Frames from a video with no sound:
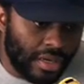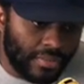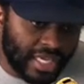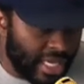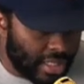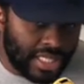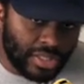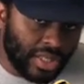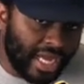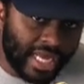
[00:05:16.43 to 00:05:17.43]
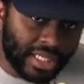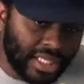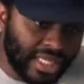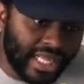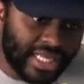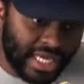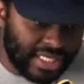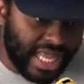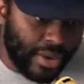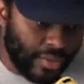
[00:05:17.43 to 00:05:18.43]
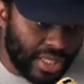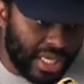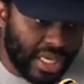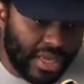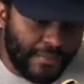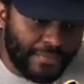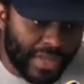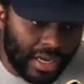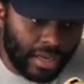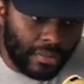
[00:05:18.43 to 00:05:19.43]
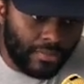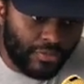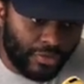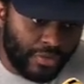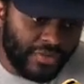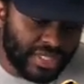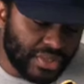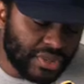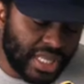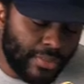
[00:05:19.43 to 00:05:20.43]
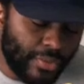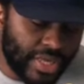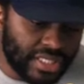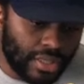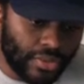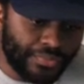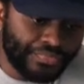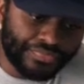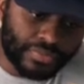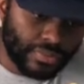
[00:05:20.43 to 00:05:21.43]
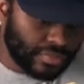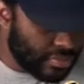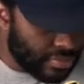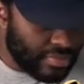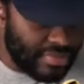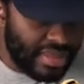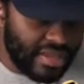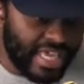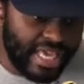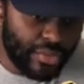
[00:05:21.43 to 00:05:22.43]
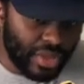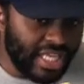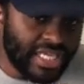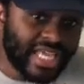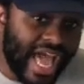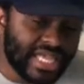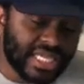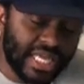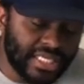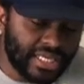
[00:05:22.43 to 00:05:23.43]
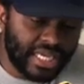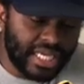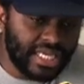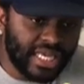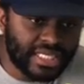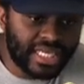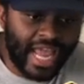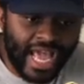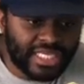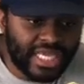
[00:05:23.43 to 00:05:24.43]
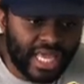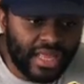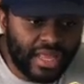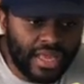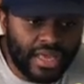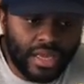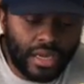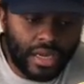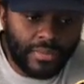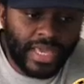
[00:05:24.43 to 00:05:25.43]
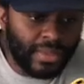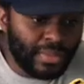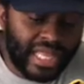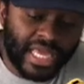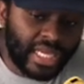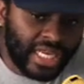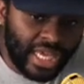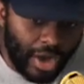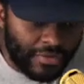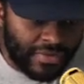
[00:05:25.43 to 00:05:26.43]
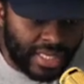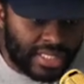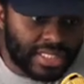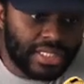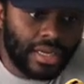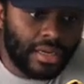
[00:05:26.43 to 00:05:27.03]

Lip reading: Again, he's the only guy in the league that does that, really, from a physical standpoint. So he really is an asset. He is an asset. He can play in any offense